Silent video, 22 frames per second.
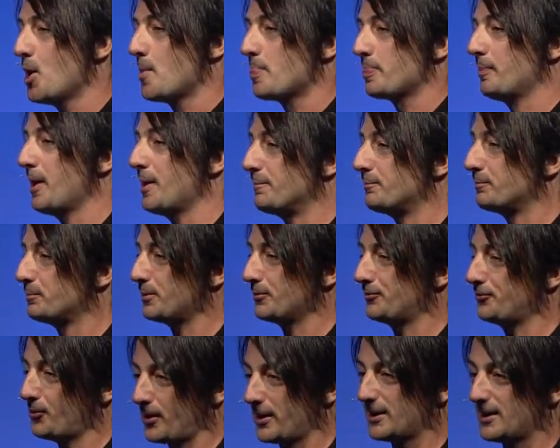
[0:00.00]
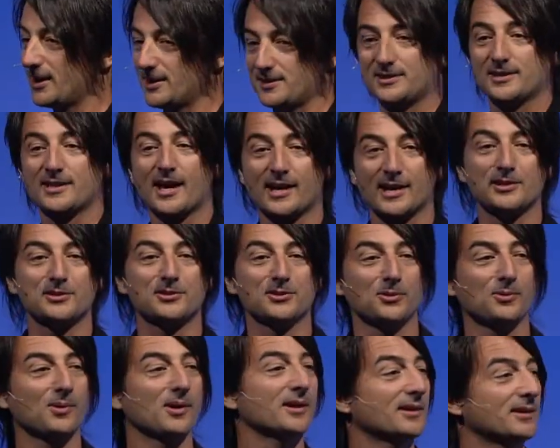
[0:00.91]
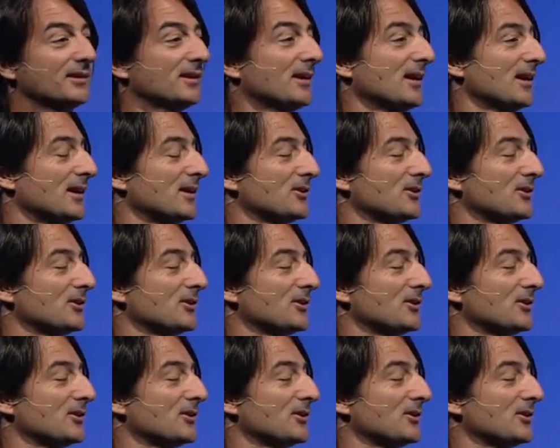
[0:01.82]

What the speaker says: But before I get to that, I do want to